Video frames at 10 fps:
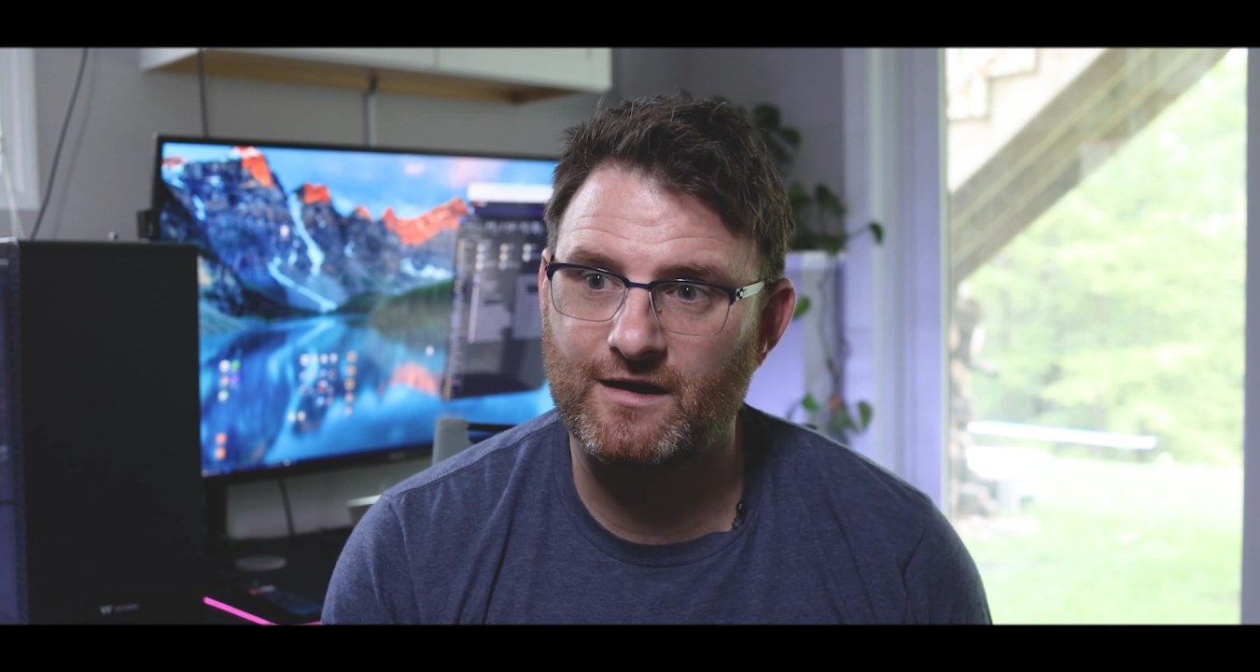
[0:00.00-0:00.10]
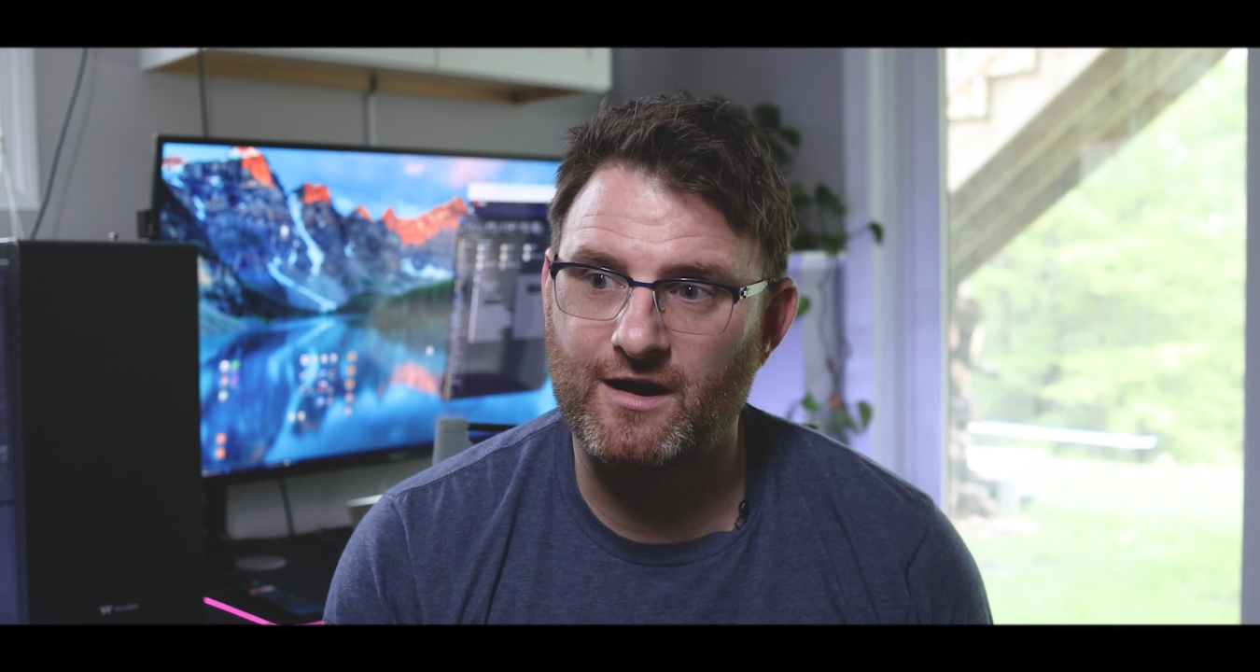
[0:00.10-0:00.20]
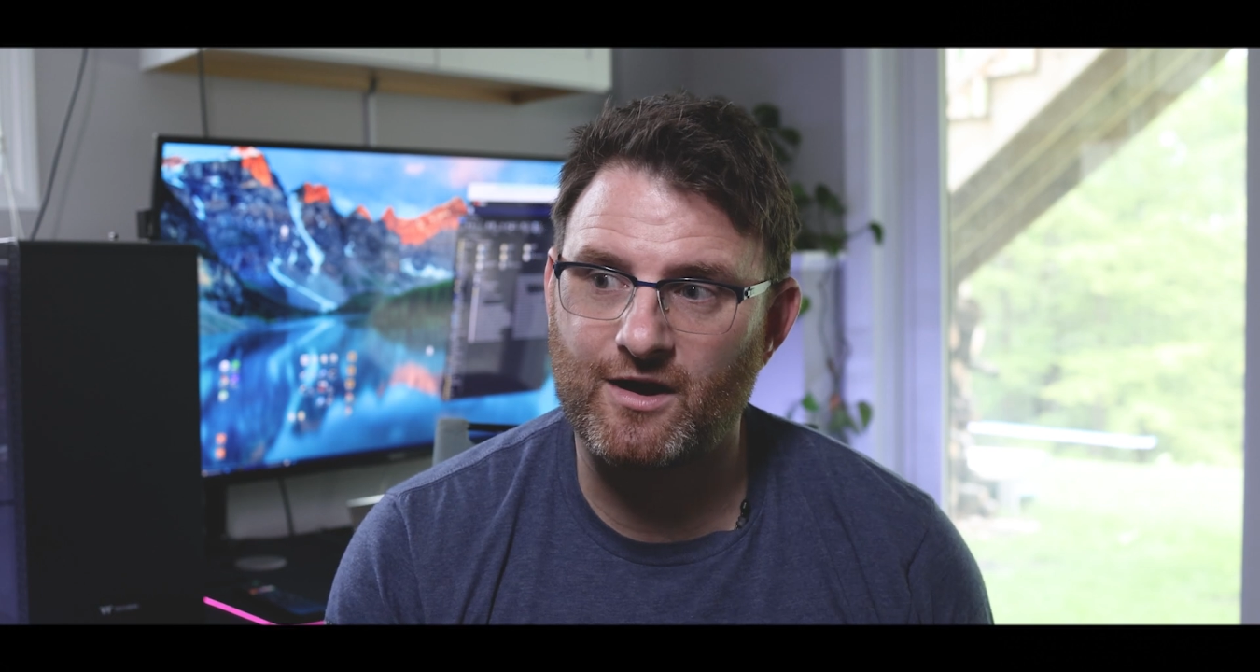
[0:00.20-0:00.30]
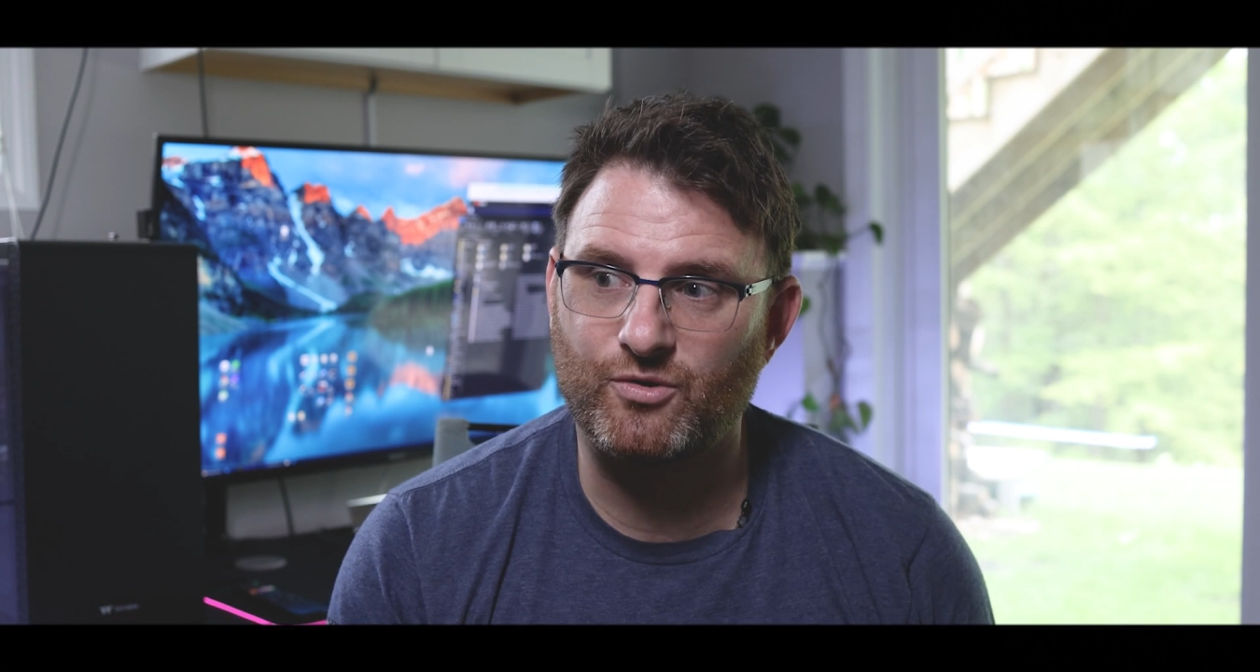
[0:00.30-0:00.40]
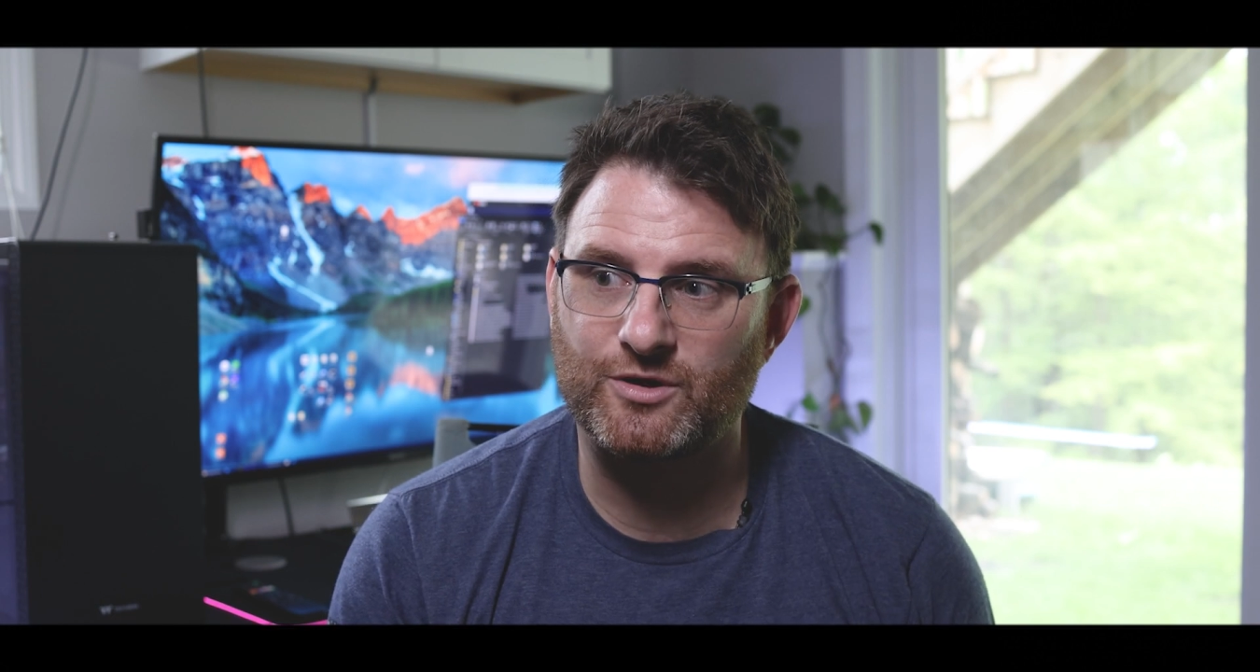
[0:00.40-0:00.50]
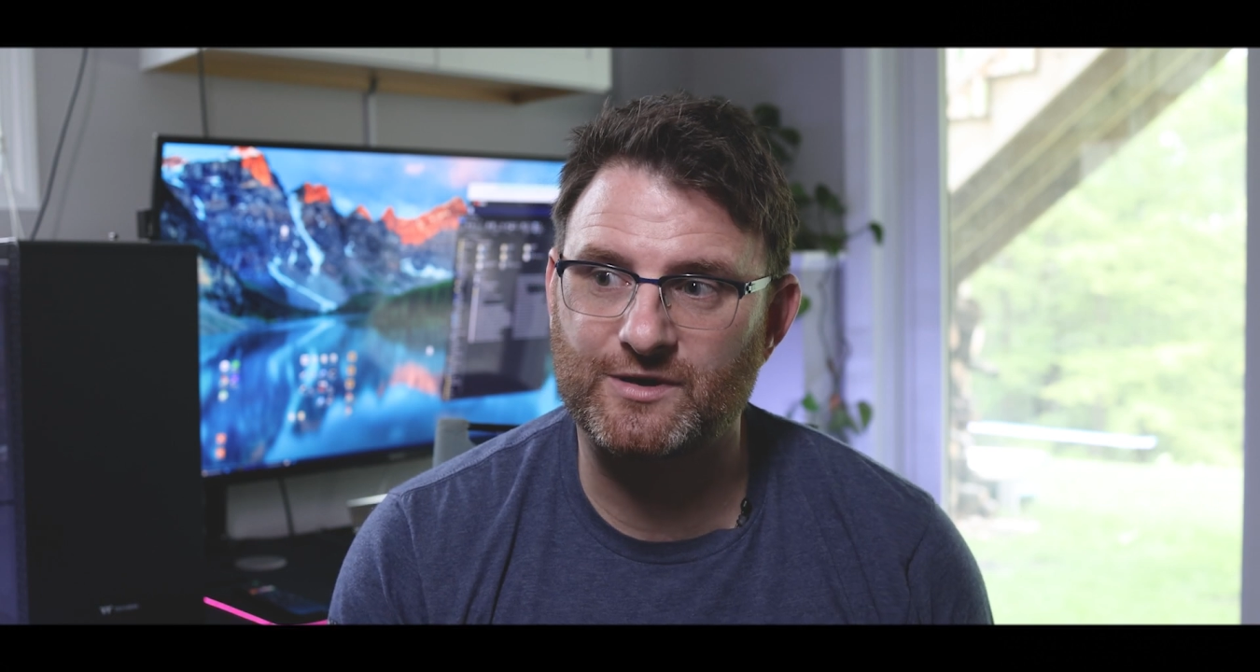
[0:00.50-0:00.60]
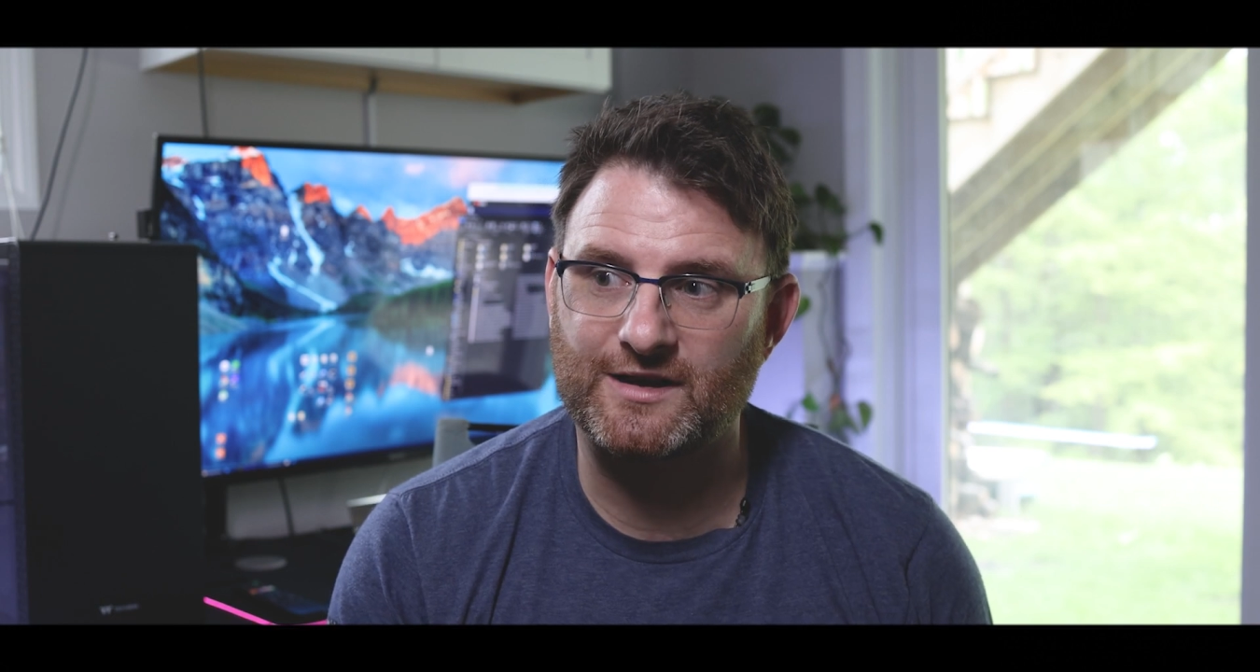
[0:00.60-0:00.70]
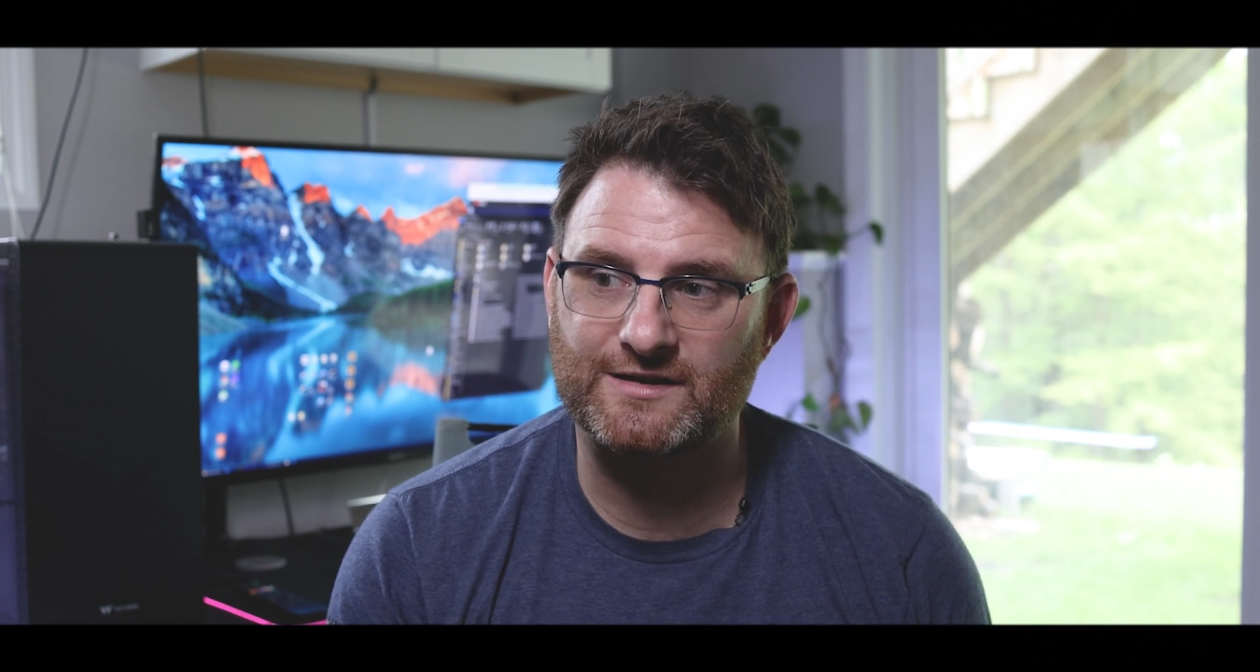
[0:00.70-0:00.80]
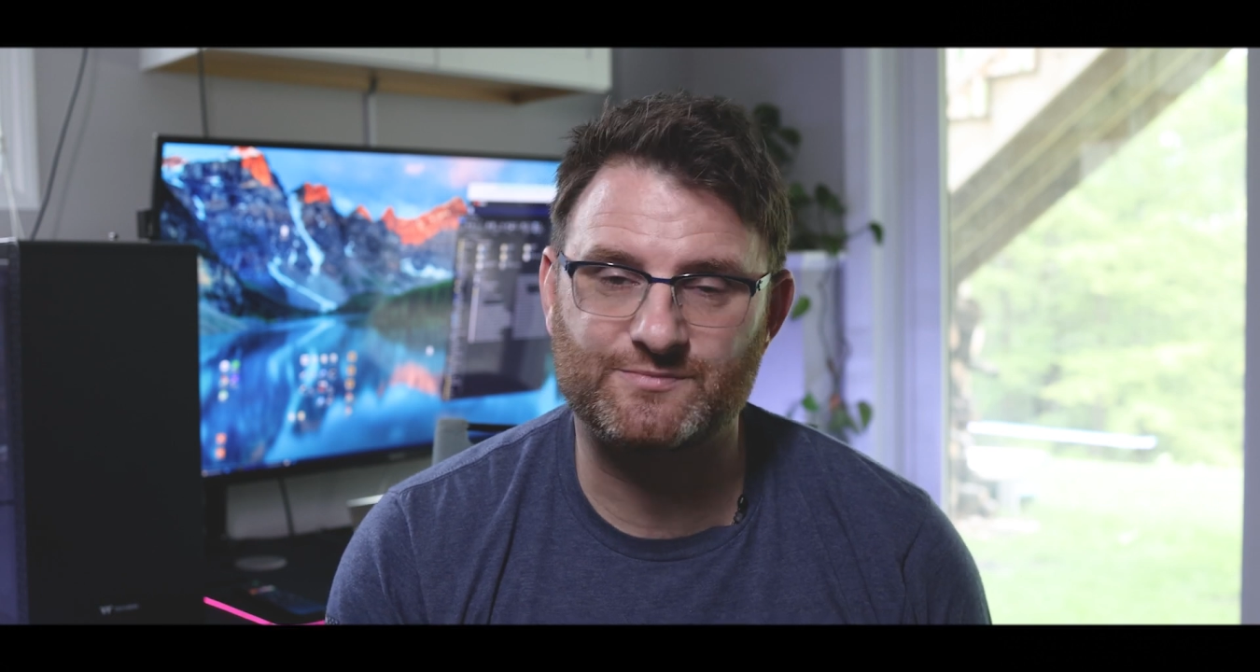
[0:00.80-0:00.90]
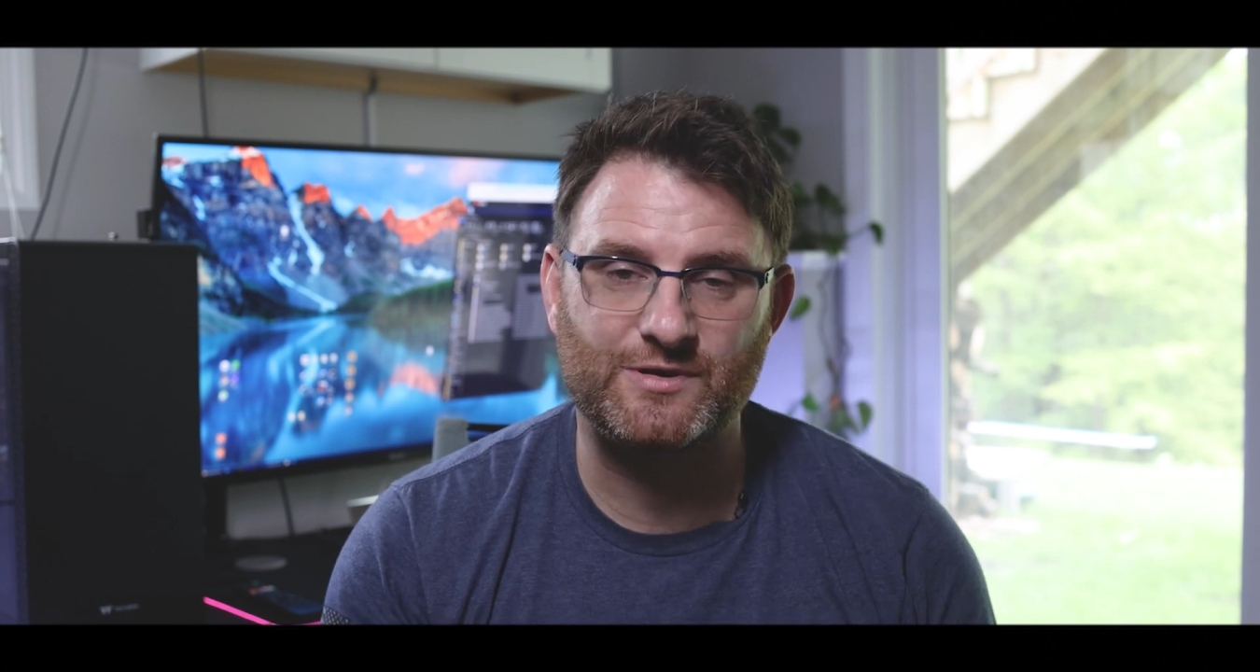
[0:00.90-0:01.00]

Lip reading: only because